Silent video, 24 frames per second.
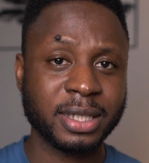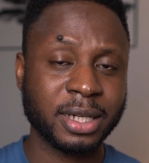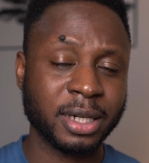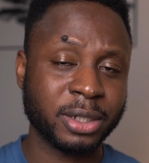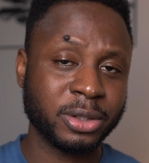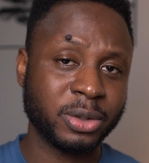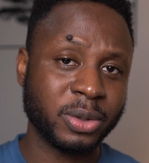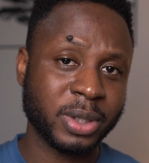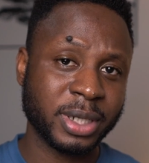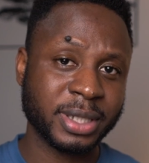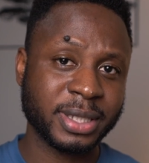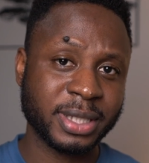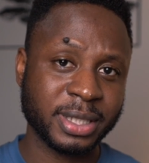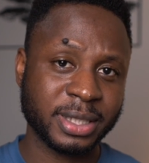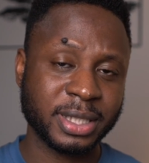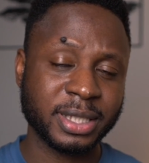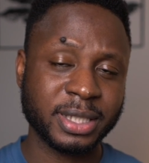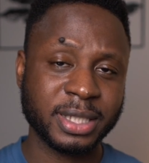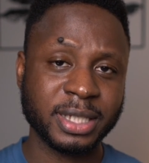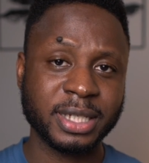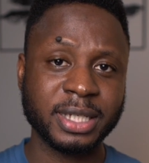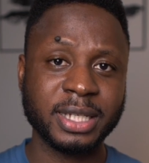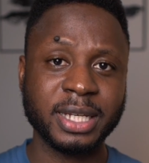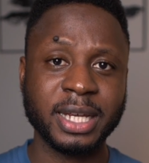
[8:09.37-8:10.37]
US
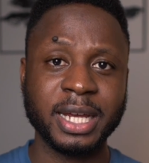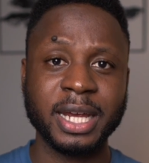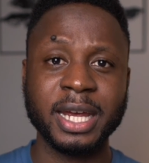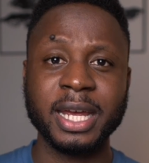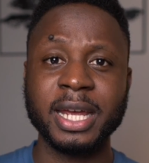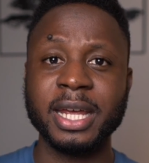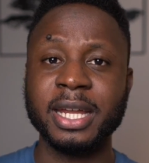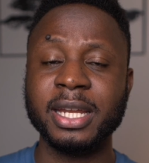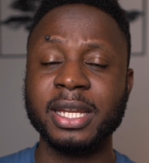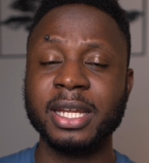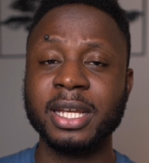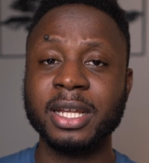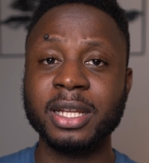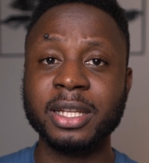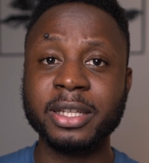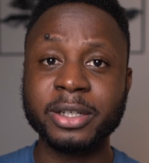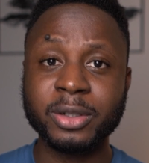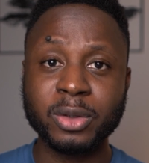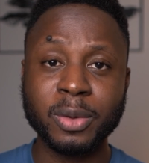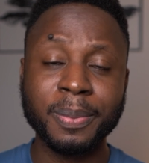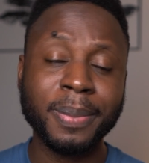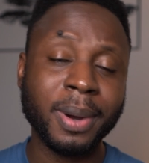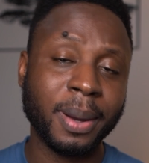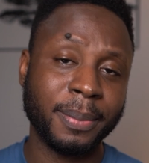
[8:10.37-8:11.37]
citizen, and a
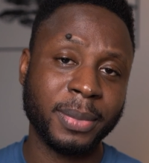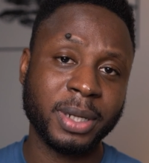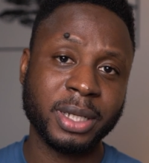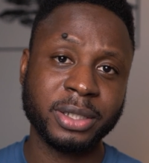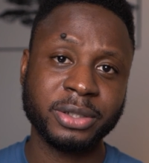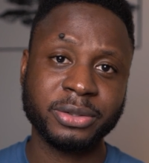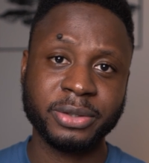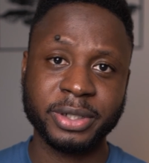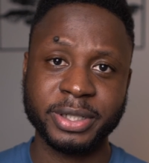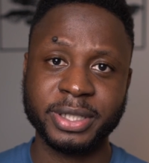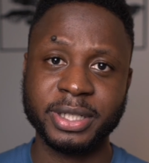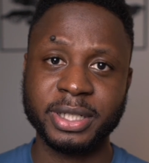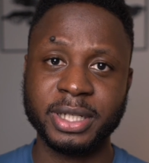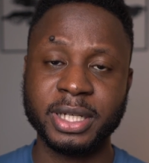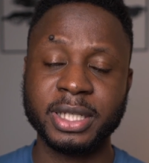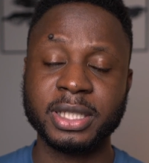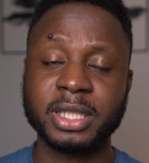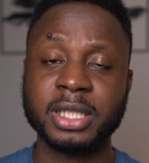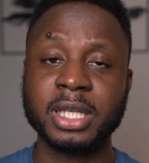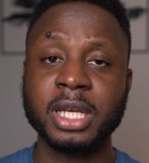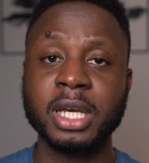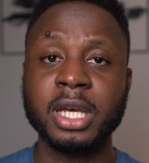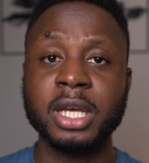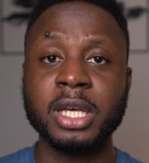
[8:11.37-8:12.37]
legal permanent resident.